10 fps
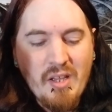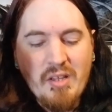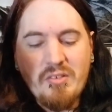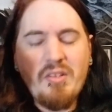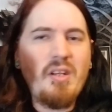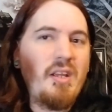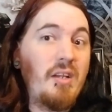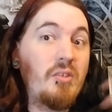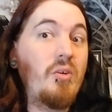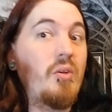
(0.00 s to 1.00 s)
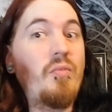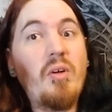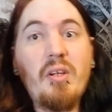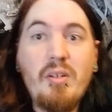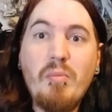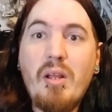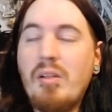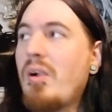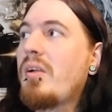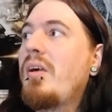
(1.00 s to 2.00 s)
So then I had to go to fucking Metal
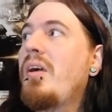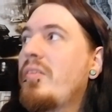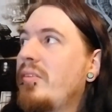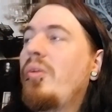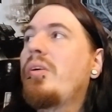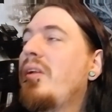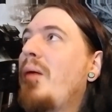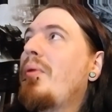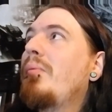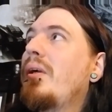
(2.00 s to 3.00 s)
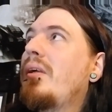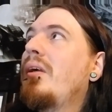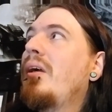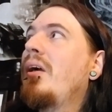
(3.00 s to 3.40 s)
Archives and look it up, and I'm like,